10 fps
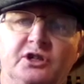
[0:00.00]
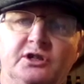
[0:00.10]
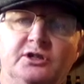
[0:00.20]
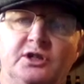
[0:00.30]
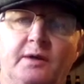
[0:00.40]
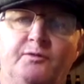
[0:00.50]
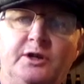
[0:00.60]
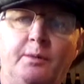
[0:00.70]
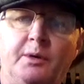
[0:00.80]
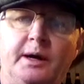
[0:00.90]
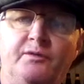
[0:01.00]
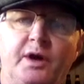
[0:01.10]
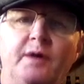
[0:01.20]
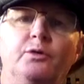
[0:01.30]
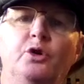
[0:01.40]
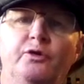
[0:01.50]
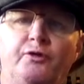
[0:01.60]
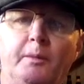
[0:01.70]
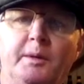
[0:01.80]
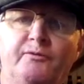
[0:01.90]
and just give someone, if you haven't heard
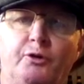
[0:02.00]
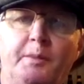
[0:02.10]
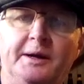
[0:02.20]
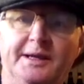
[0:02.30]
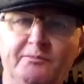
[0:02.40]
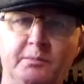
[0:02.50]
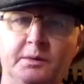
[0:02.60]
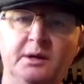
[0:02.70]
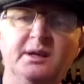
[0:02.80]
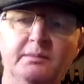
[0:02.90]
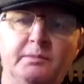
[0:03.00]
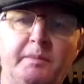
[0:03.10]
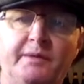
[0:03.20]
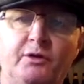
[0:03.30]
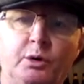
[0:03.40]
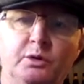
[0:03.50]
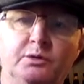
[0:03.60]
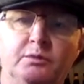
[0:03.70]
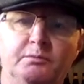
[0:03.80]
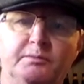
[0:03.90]
from them for a bit, give them a bit of a call,
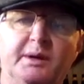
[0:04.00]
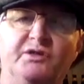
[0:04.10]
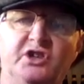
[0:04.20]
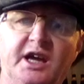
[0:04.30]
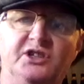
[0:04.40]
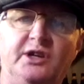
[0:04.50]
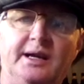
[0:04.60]
a bit of a text.